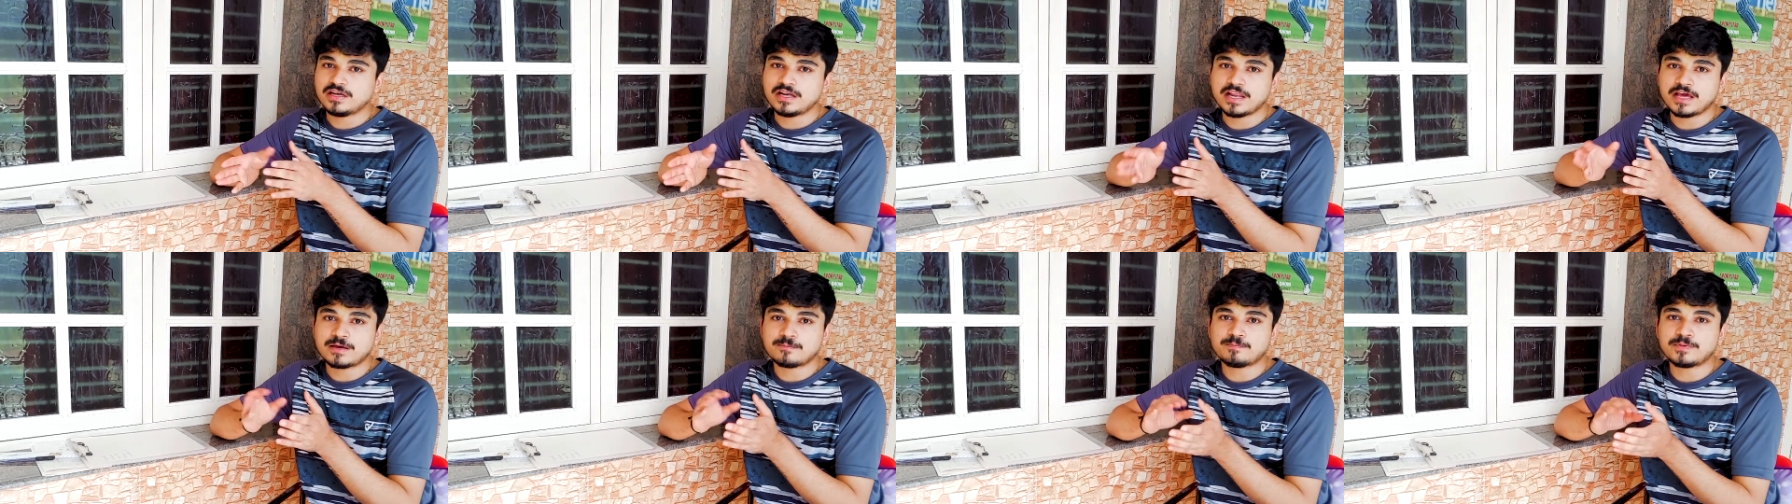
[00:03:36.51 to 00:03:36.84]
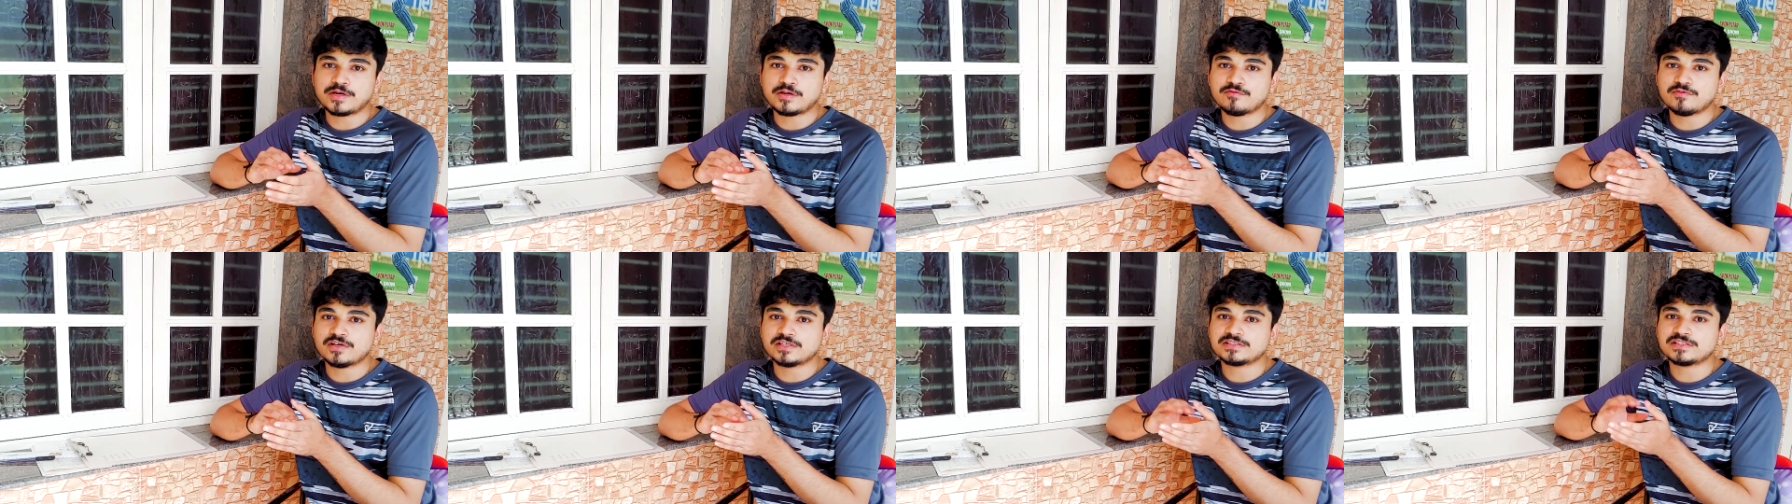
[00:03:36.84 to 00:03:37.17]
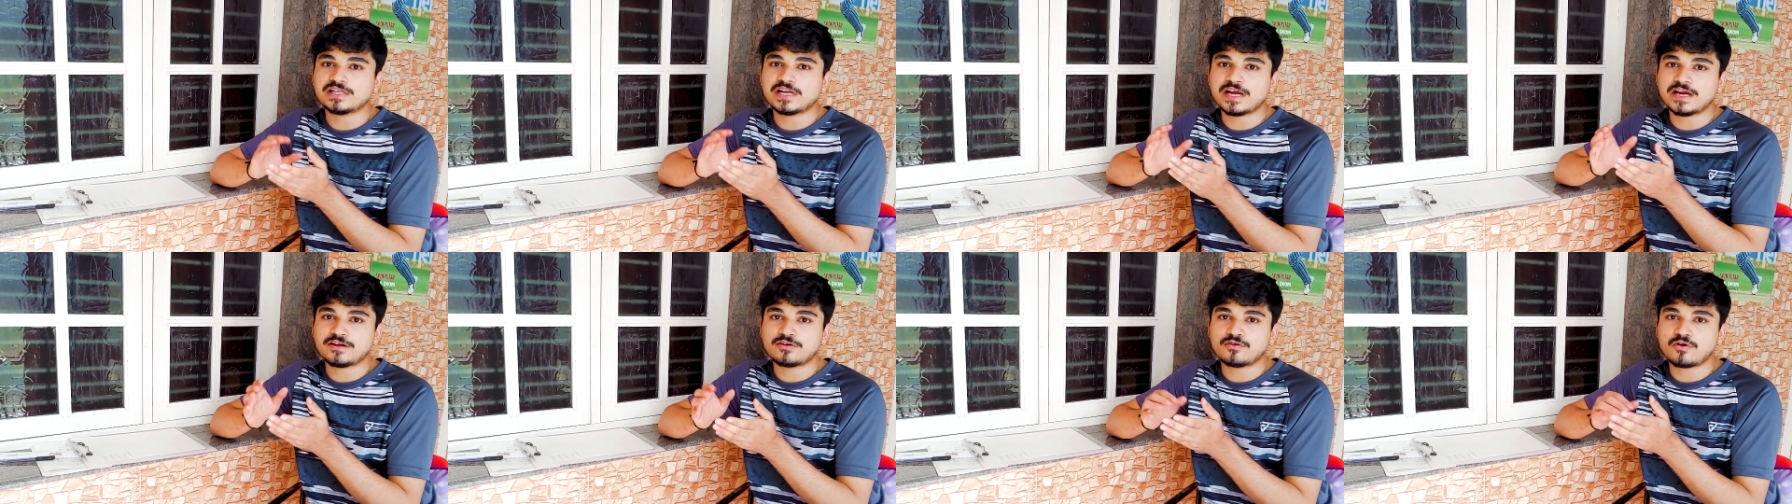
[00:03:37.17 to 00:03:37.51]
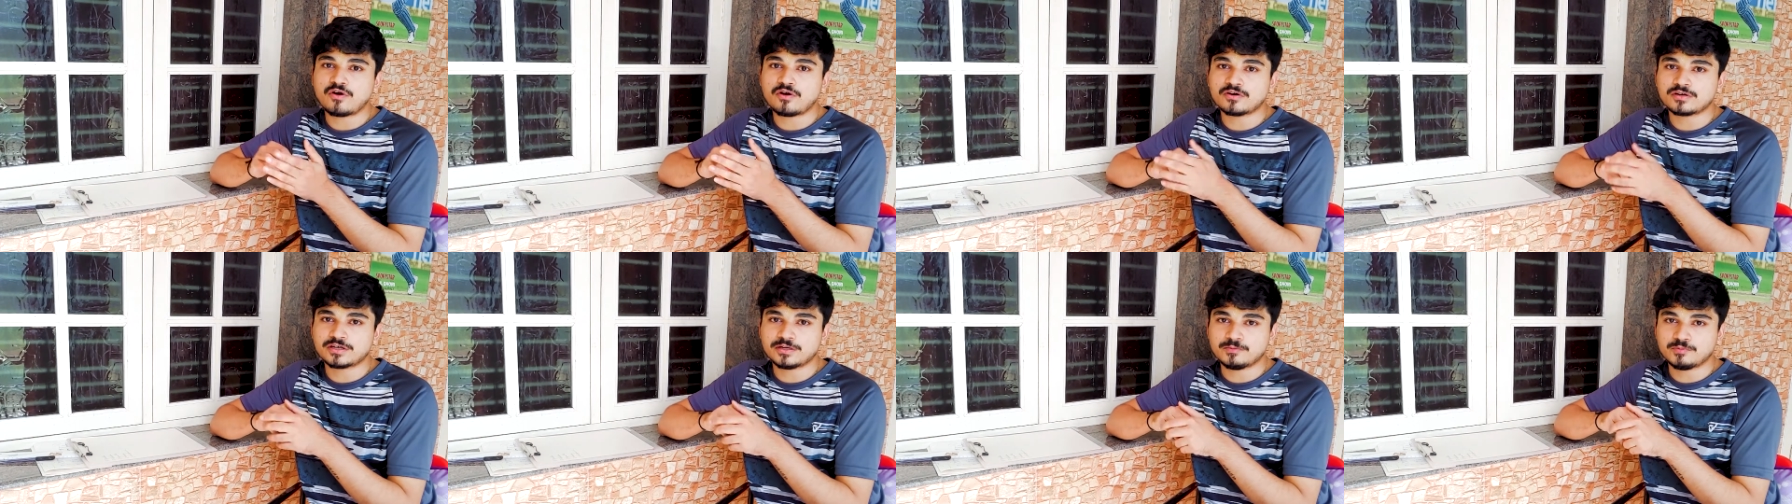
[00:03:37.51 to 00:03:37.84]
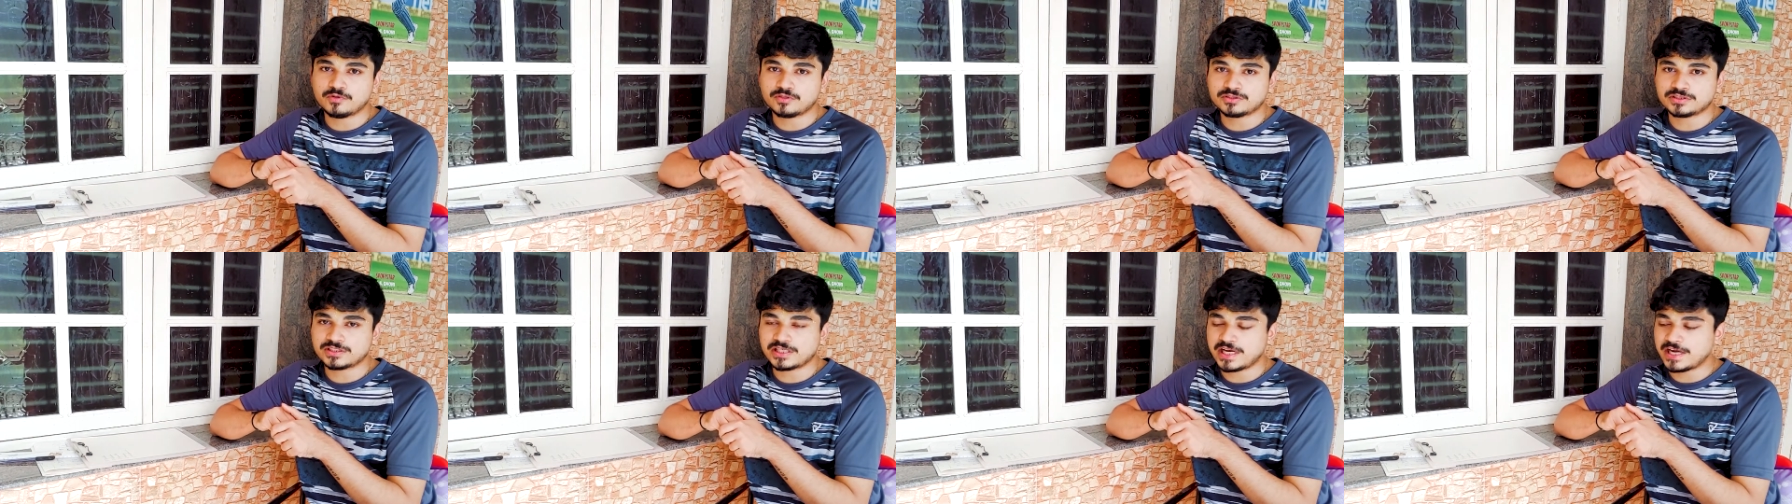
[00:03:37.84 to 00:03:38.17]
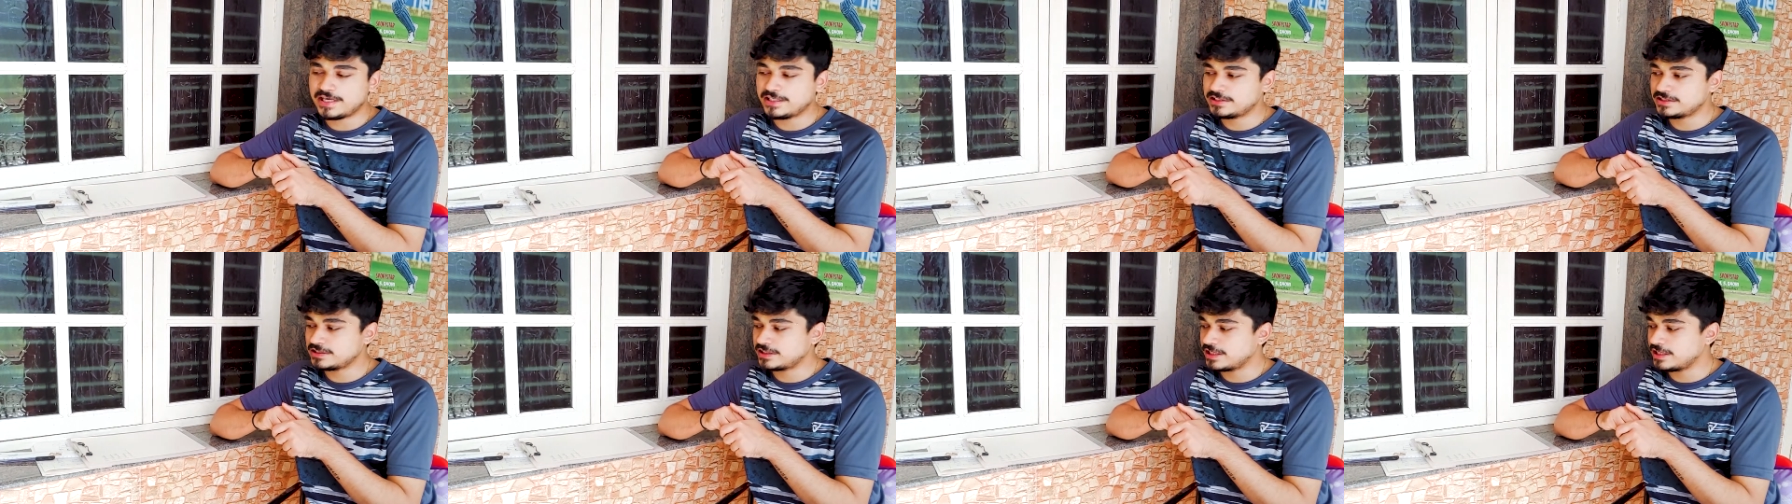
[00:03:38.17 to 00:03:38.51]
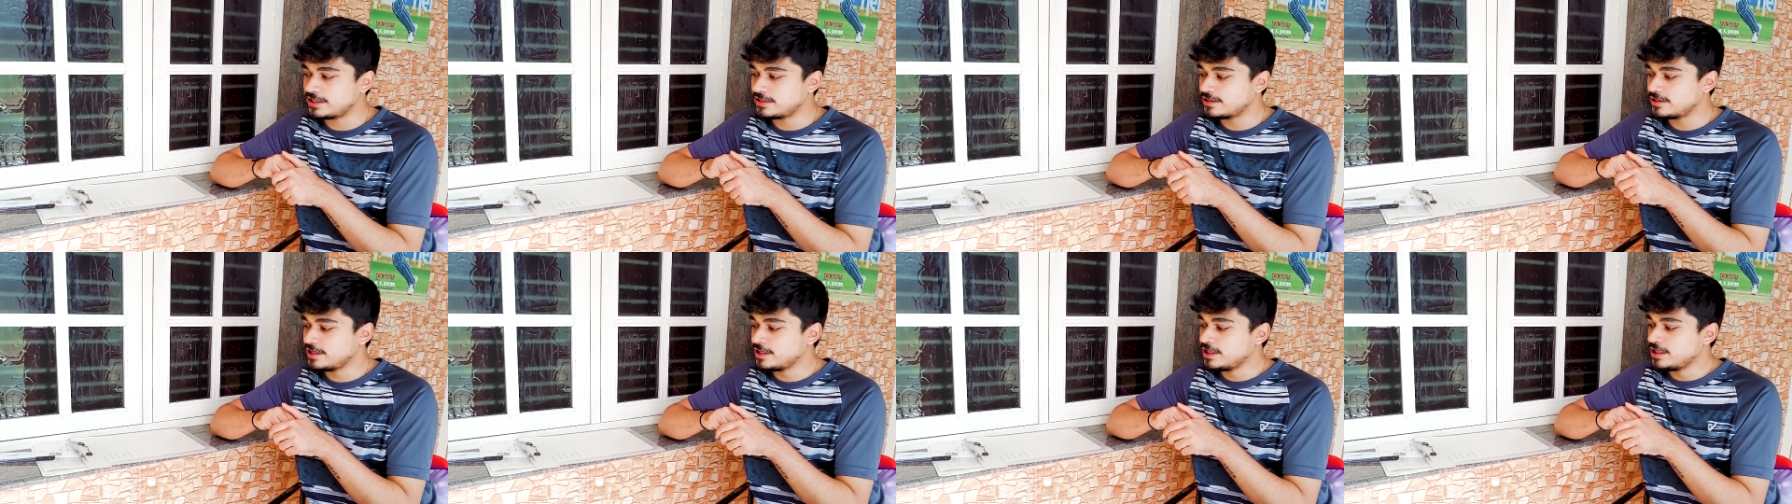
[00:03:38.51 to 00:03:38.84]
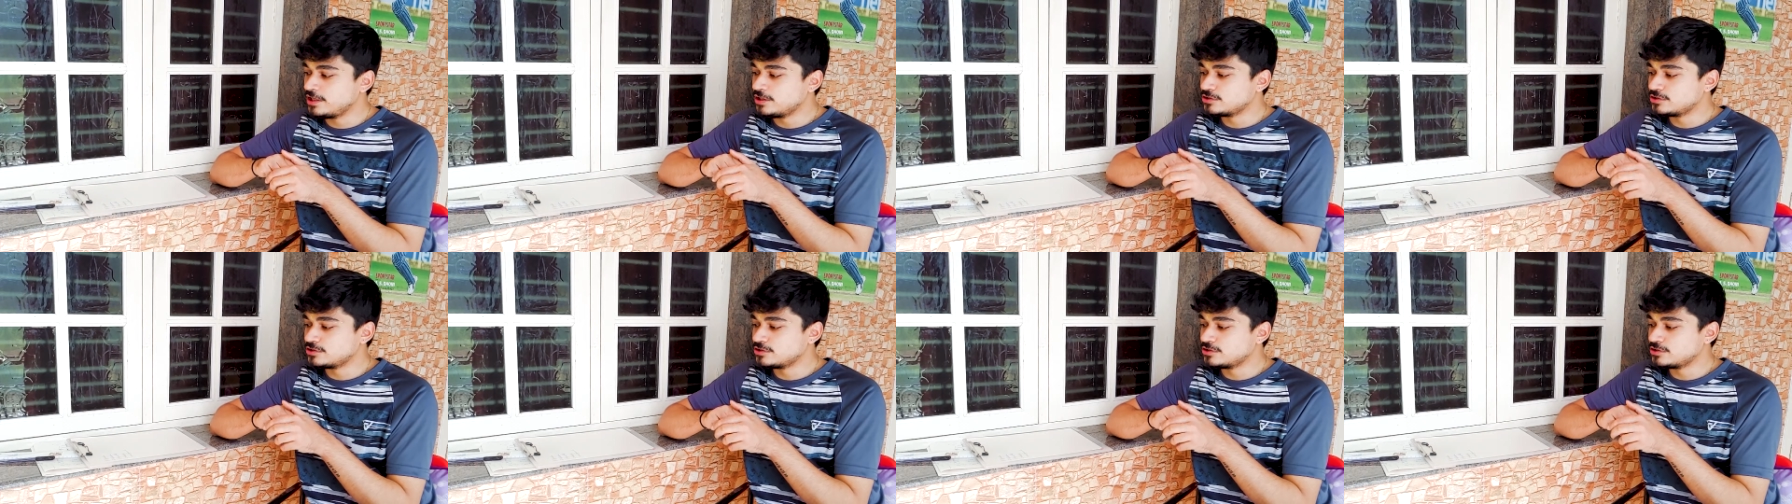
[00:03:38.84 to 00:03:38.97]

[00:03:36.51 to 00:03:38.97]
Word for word: Like previously I talked about SlideShare.